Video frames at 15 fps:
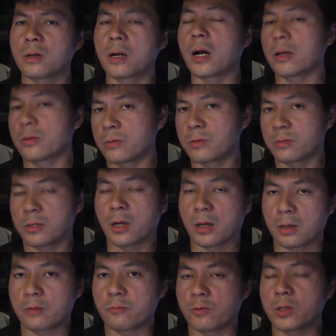And
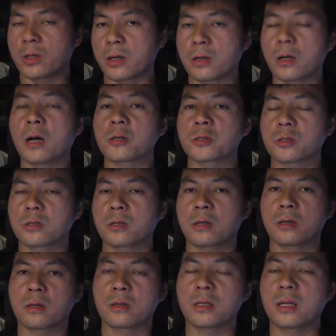yeah, when I asked
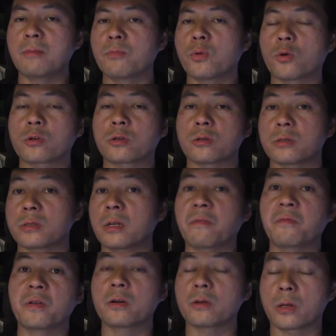the importers, they
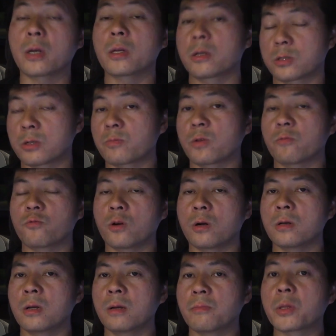figured, yeah, there's something
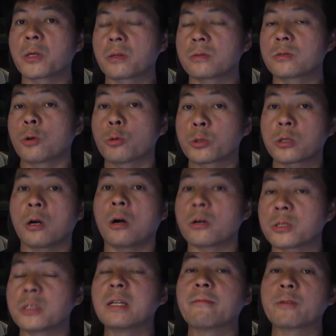wrong. But those
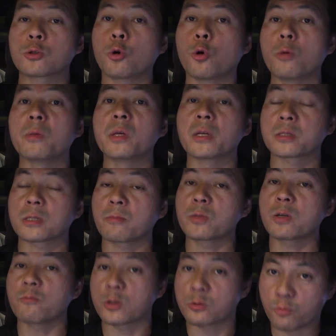cars never told me that
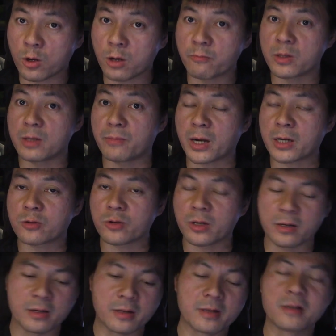something was wrong with the battery.